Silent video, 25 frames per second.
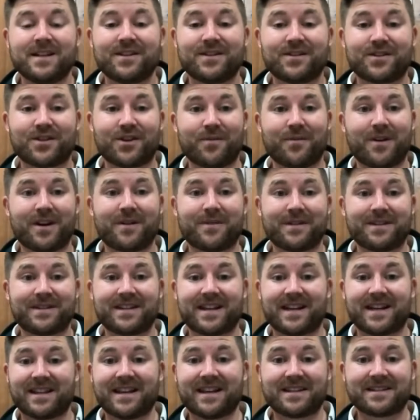So you might have been
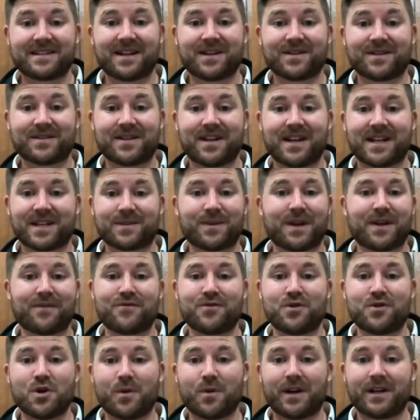saying, that sounds nice, but I have
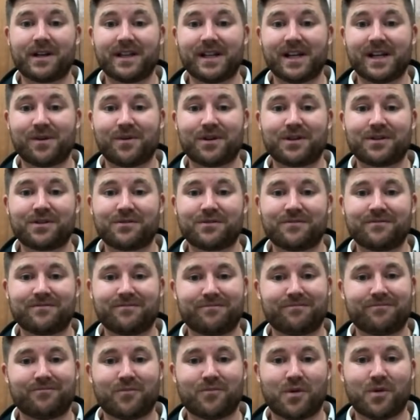no idea what,
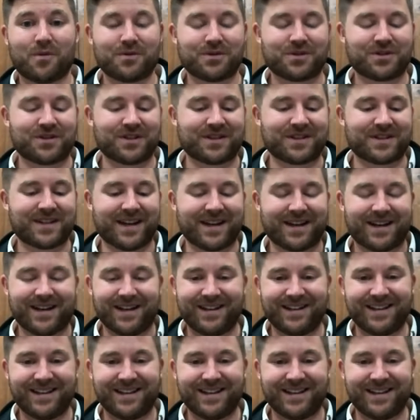what was just said.